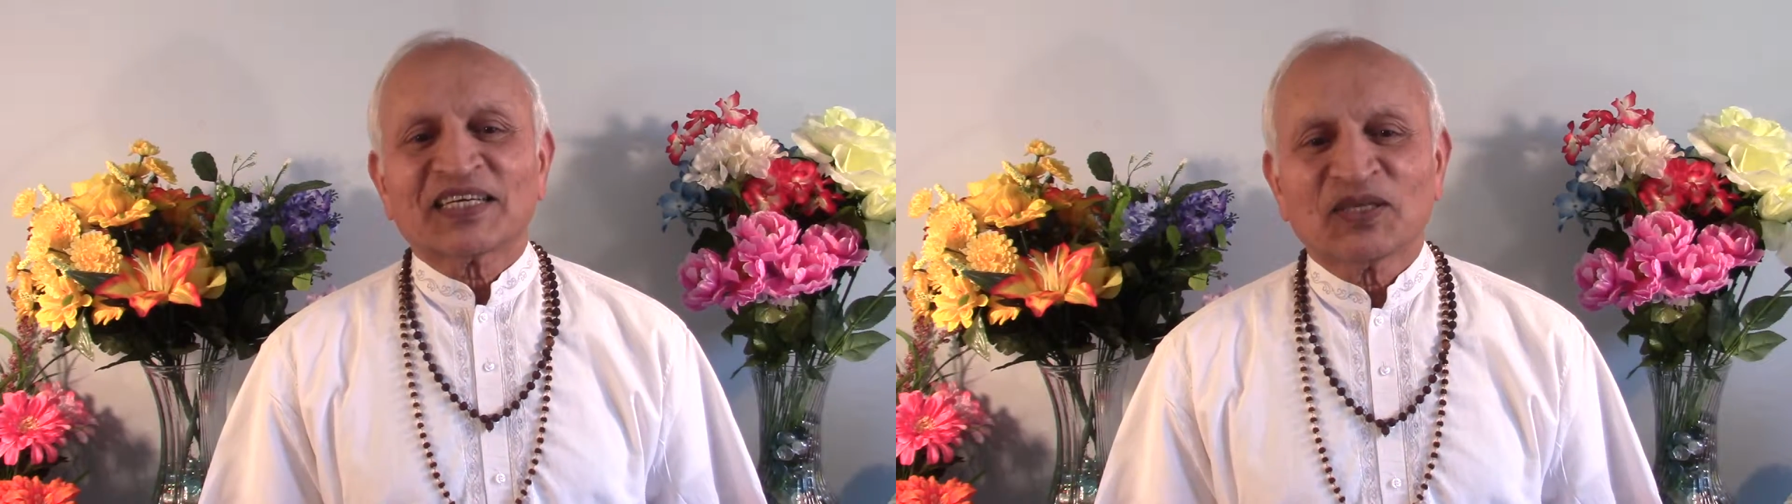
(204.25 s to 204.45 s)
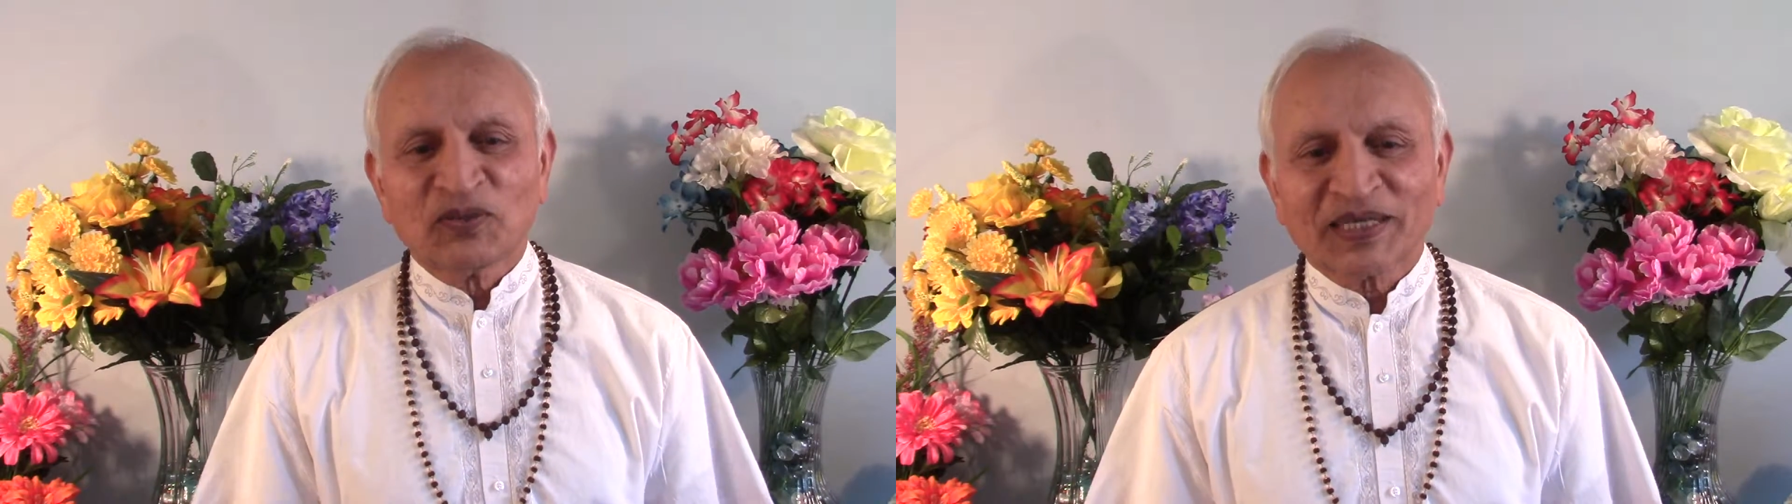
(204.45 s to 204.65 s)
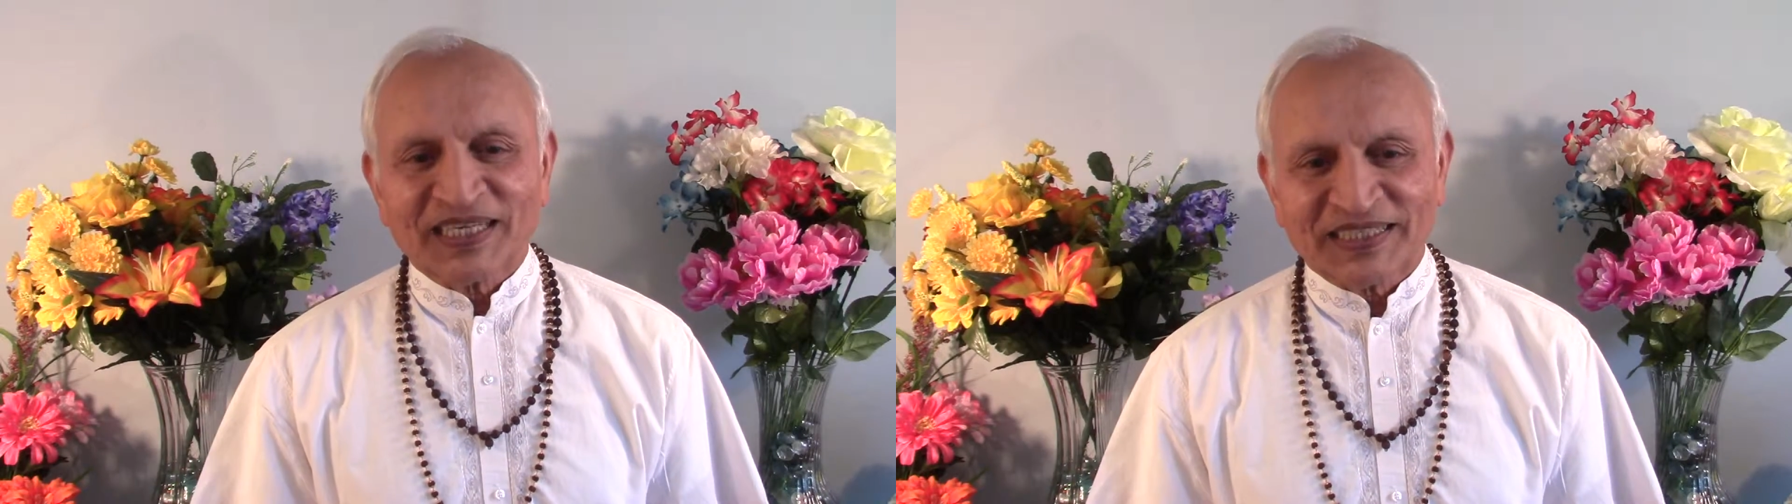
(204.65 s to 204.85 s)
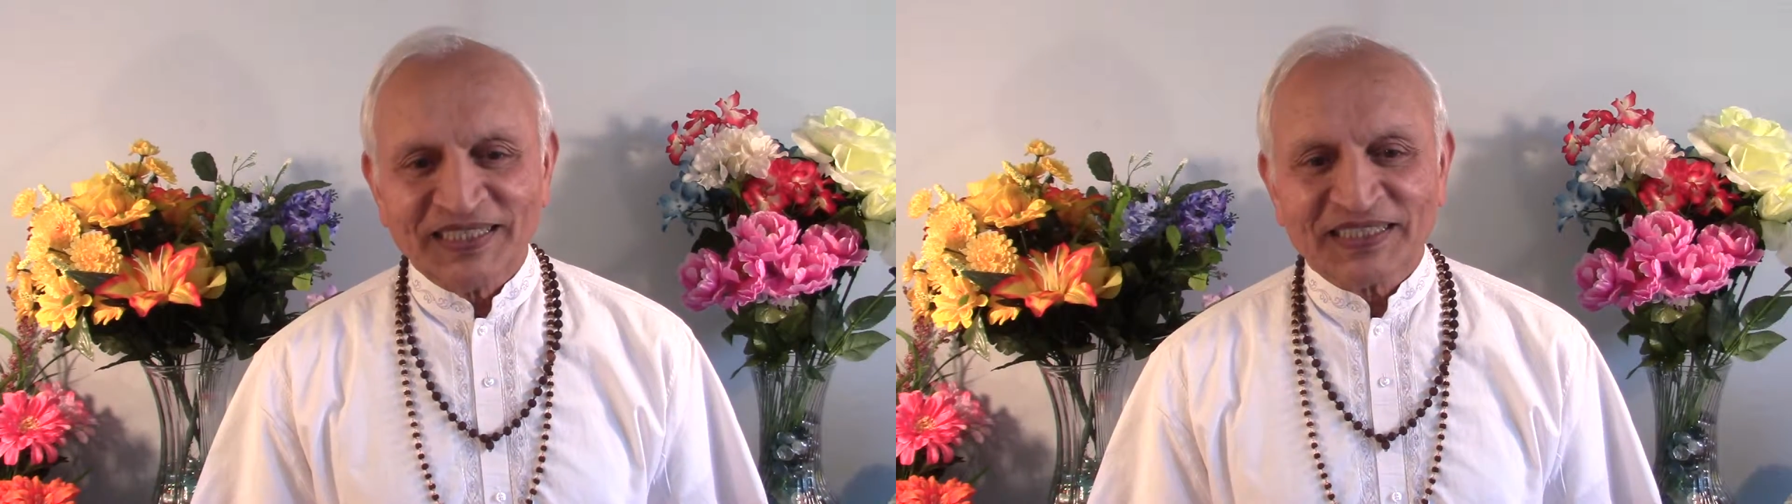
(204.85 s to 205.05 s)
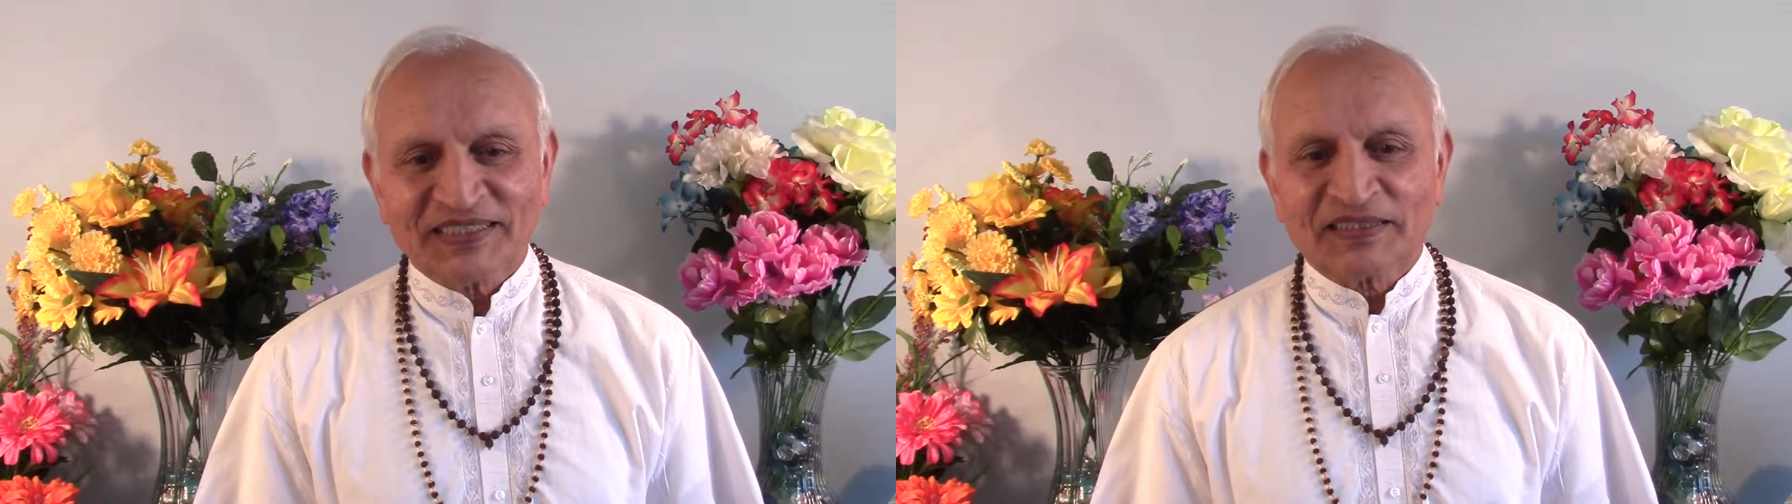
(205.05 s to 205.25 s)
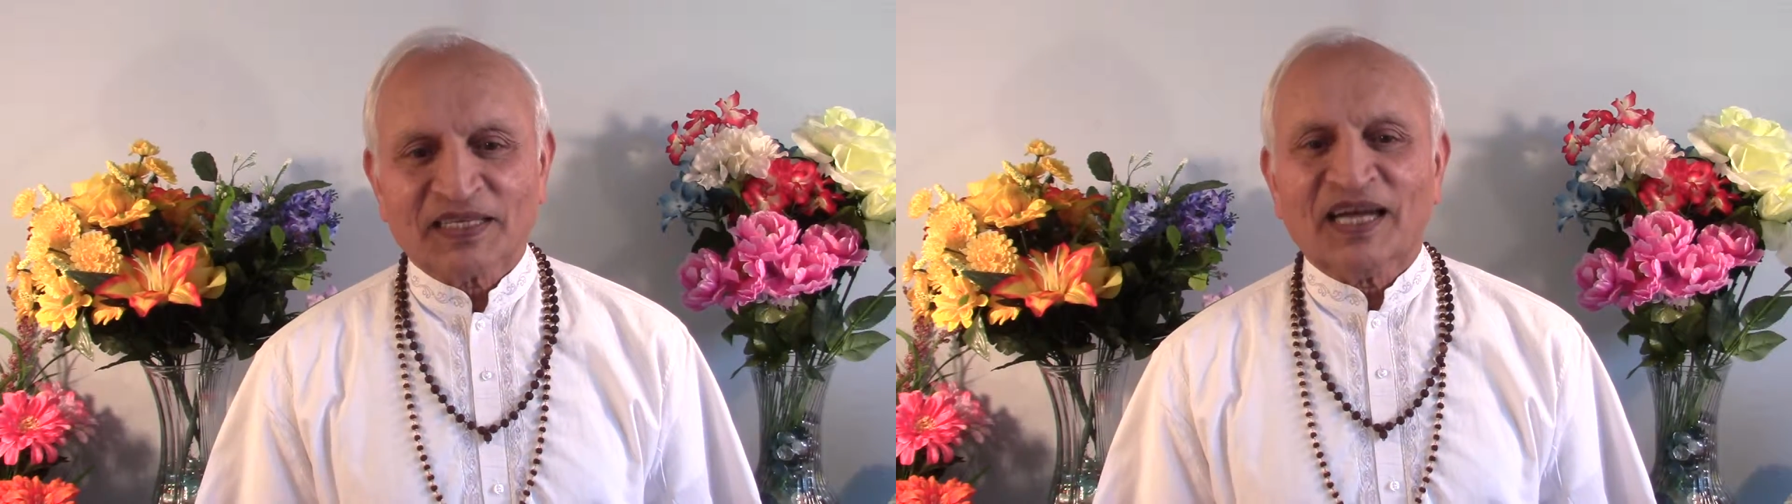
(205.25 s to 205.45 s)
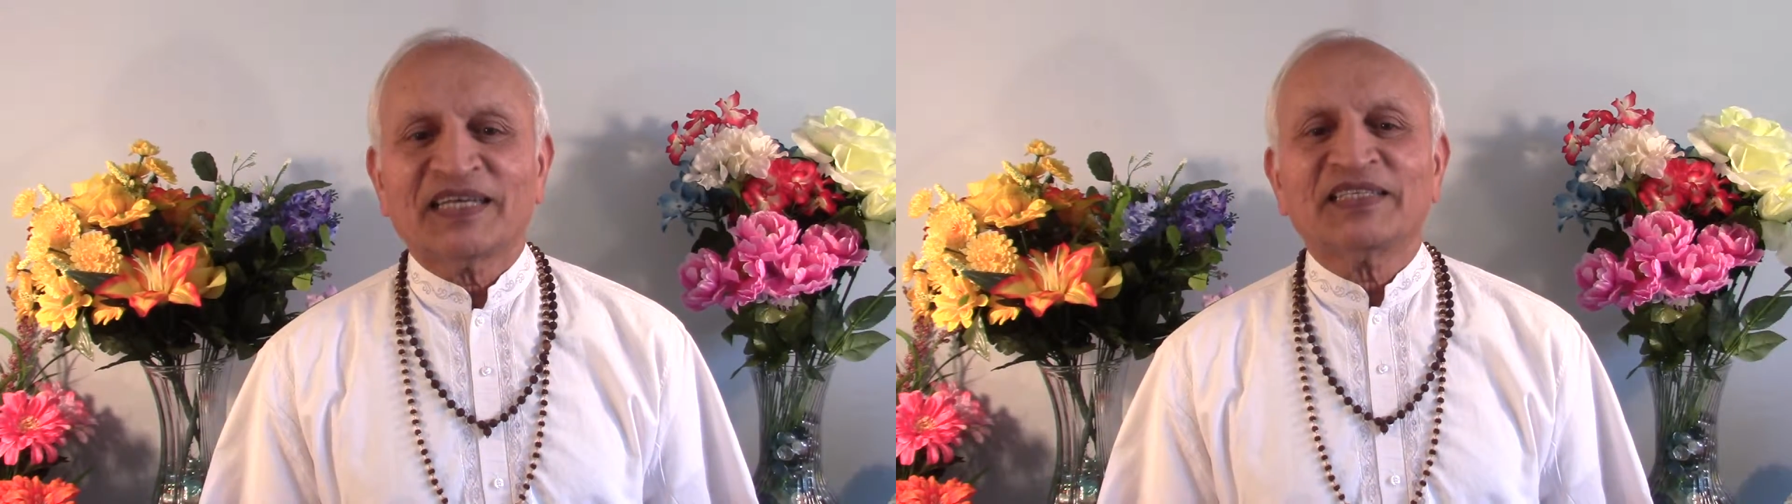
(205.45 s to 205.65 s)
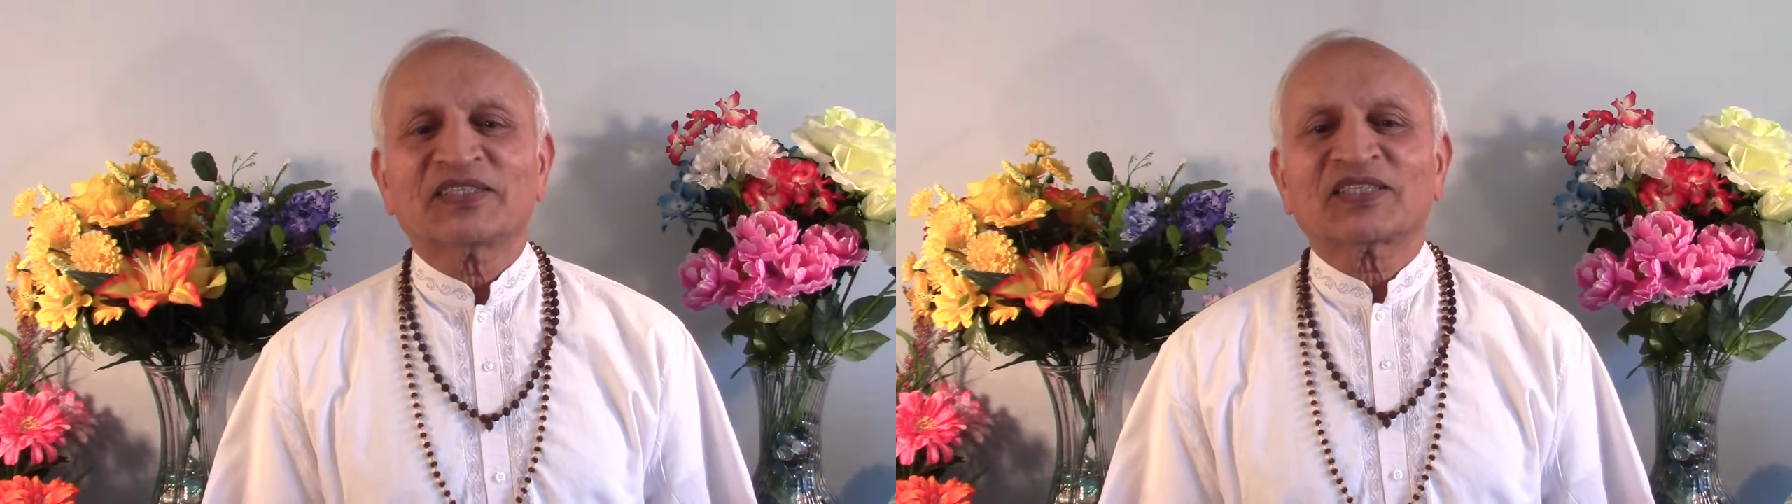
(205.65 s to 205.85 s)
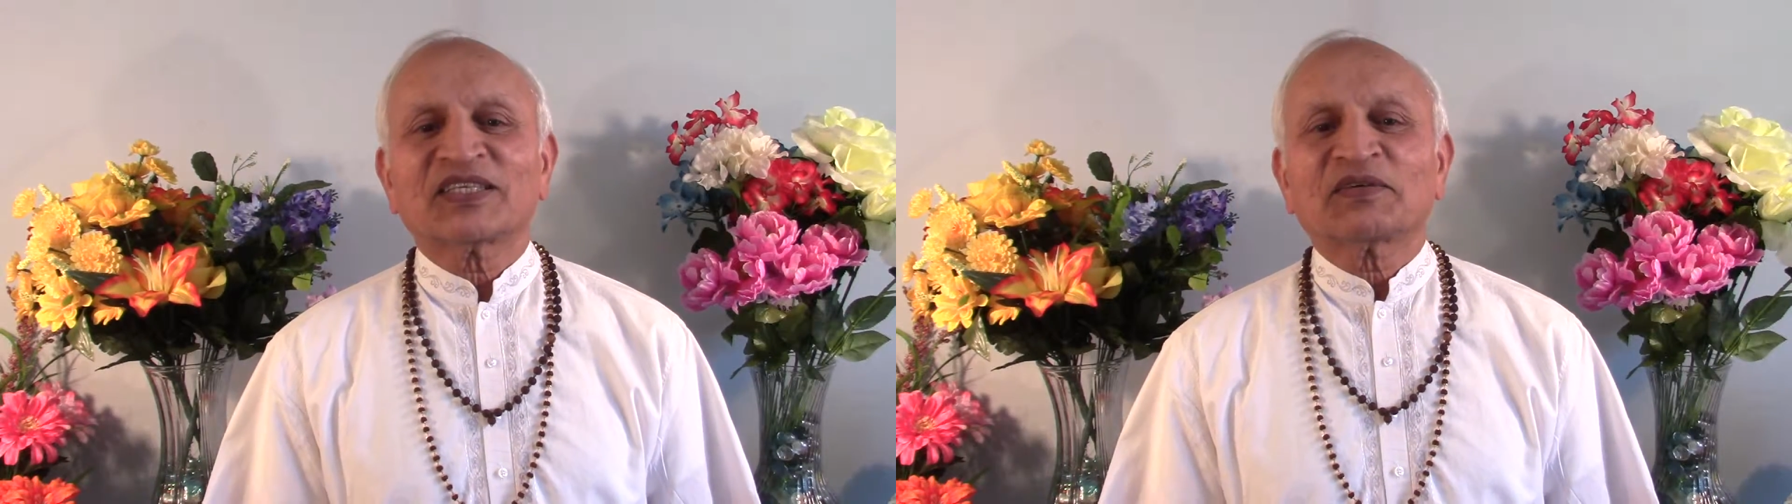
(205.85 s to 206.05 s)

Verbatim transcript: look at each other's eyes,